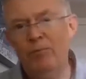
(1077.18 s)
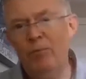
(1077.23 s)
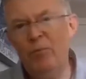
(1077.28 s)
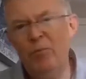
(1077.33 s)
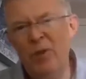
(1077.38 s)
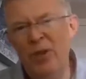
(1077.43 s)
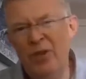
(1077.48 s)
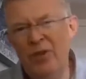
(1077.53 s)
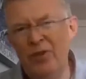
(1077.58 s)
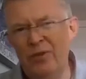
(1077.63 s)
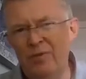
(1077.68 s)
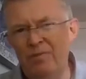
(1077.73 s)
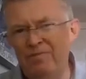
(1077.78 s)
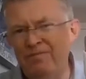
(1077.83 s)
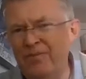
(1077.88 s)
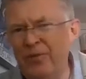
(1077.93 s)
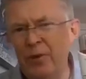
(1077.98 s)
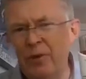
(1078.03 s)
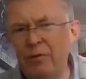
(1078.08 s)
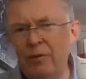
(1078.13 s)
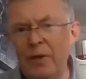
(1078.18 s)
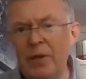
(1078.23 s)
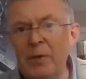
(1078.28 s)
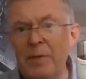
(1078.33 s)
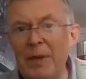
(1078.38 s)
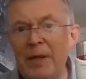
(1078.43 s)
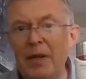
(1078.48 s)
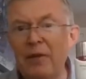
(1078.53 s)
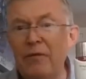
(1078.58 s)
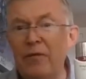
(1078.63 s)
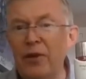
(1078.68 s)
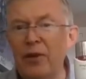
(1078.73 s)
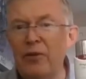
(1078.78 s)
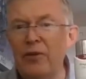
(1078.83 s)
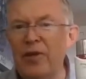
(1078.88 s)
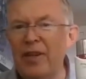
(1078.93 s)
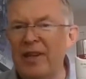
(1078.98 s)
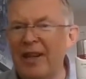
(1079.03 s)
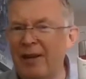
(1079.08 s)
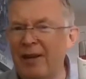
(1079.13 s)
which sort of is a bit
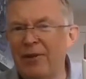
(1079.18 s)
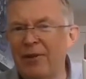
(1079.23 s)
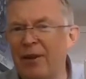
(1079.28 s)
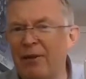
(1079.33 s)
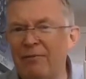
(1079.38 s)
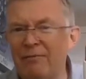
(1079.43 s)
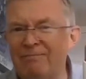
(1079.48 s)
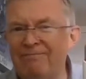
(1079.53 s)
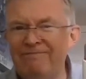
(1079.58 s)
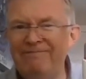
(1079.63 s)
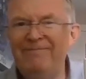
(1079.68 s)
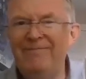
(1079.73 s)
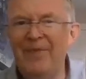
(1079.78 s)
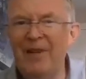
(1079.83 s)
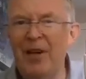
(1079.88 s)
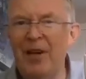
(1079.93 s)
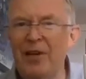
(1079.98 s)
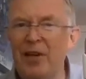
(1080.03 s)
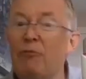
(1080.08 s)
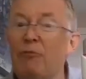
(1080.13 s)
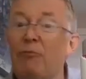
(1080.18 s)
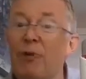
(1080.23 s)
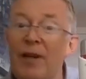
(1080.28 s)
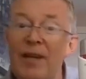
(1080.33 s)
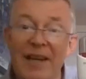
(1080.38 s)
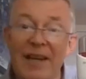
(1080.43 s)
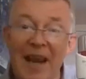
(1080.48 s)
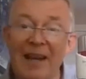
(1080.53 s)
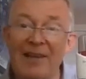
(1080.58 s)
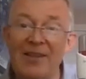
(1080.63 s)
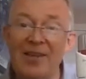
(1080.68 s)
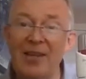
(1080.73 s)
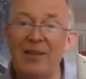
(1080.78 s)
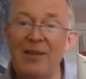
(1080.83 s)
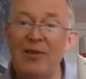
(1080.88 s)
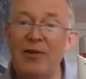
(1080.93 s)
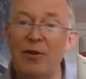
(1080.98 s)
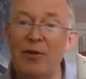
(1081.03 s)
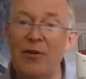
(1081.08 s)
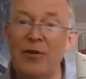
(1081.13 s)
confusing now. I don't really get it.
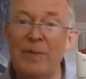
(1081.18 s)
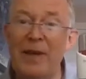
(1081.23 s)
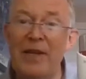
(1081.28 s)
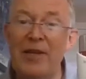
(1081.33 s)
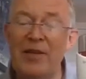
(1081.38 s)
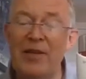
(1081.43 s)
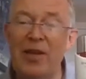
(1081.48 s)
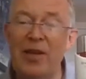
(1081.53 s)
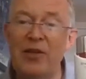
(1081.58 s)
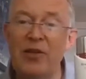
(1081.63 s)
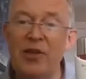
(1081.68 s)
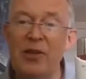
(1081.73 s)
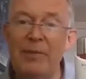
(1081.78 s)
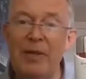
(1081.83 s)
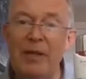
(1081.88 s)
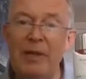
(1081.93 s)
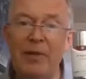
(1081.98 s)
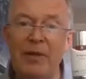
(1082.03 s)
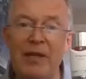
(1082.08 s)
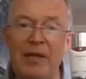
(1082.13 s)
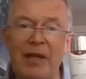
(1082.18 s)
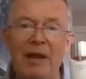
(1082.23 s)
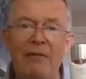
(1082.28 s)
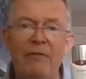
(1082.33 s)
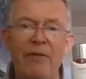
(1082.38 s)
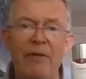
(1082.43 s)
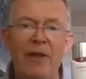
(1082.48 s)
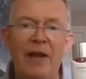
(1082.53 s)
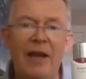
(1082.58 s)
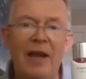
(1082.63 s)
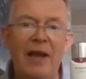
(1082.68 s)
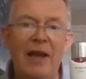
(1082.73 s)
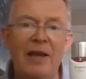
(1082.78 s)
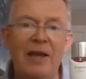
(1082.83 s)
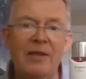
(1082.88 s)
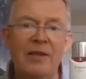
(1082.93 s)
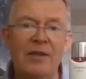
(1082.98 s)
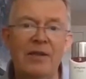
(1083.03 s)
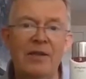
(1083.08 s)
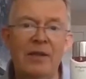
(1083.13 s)
It's not space age to me, but
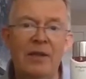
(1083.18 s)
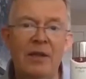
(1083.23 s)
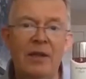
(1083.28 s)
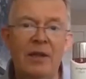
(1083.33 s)
nevertheless,